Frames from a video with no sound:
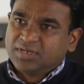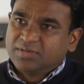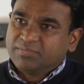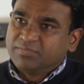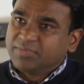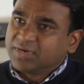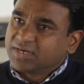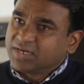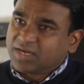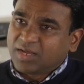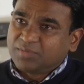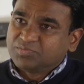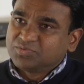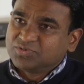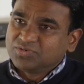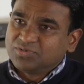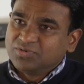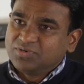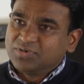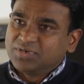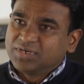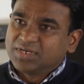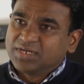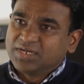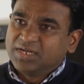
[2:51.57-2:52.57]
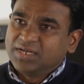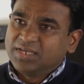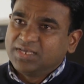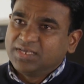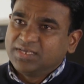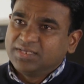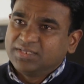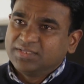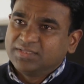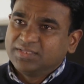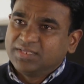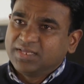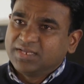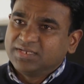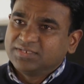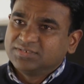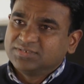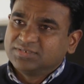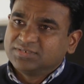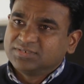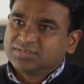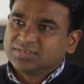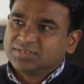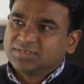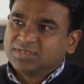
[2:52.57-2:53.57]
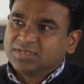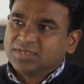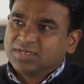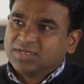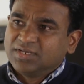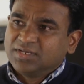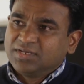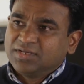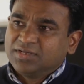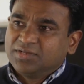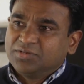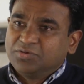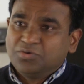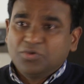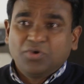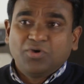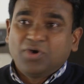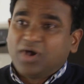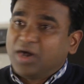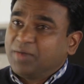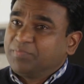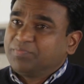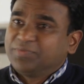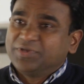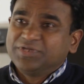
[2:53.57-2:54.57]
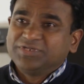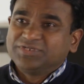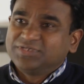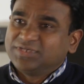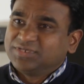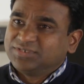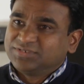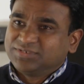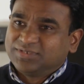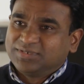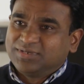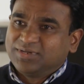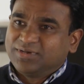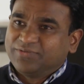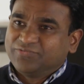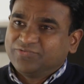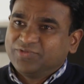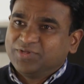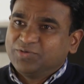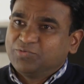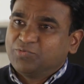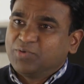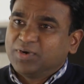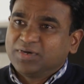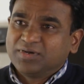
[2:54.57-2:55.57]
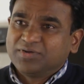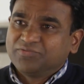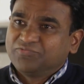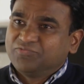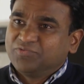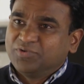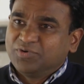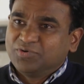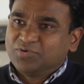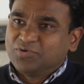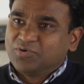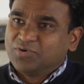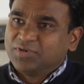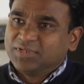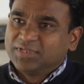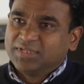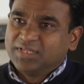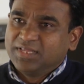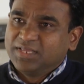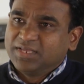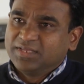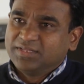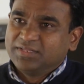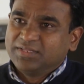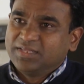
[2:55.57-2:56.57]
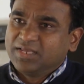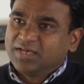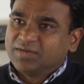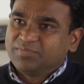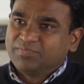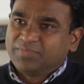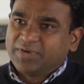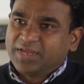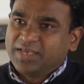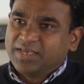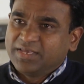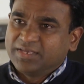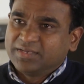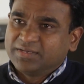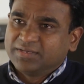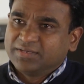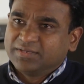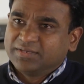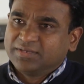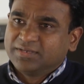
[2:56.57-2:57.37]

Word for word: but absolutely there is no appreciation of the wonderful role they, are playing.